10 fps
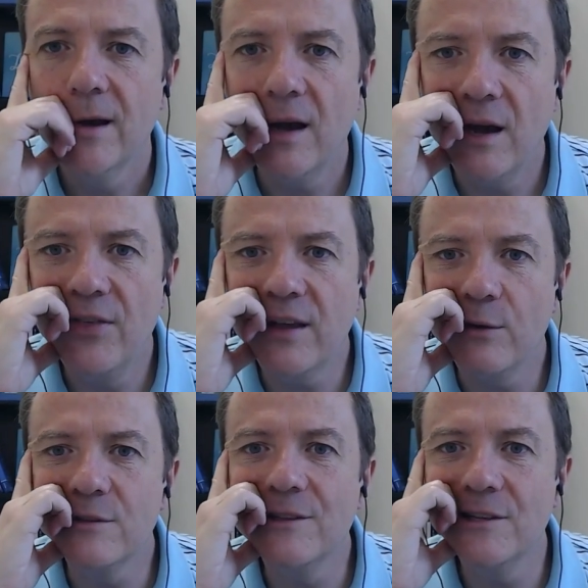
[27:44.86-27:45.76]
I think I
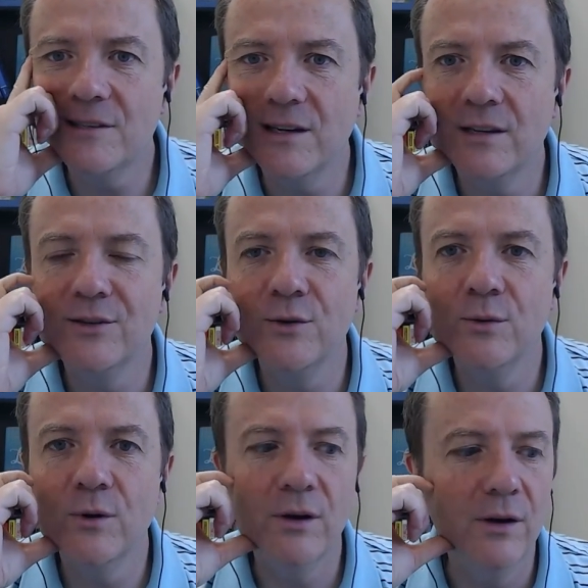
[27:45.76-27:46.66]
was listening
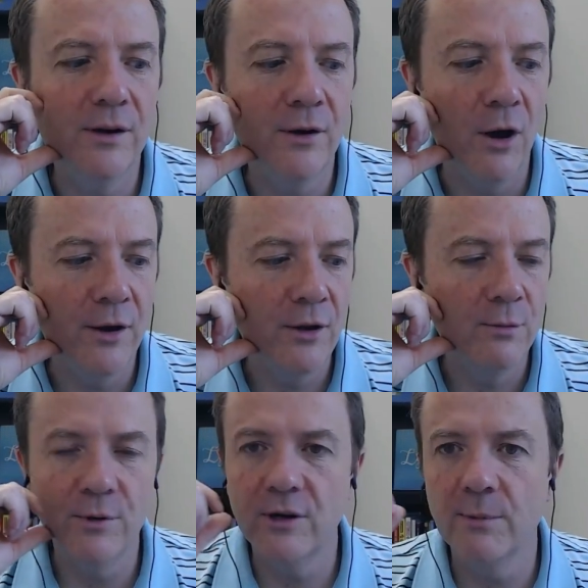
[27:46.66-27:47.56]
to an
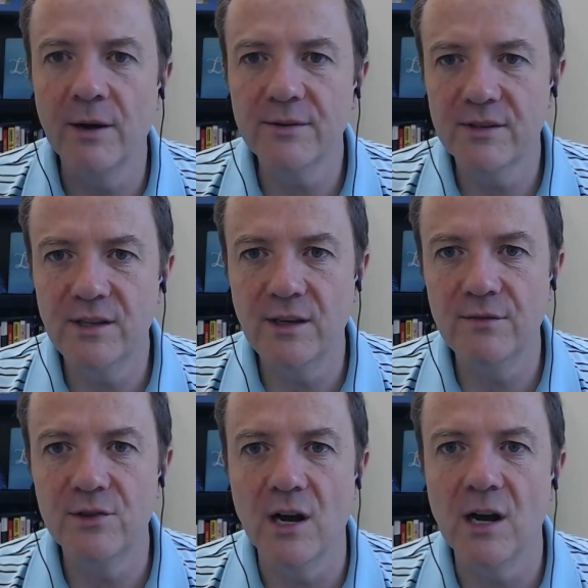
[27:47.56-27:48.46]
audiobook about Steve
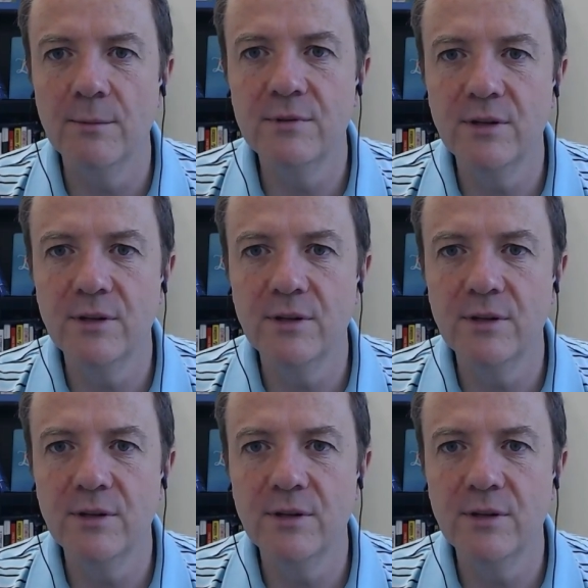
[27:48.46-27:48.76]
Jobs.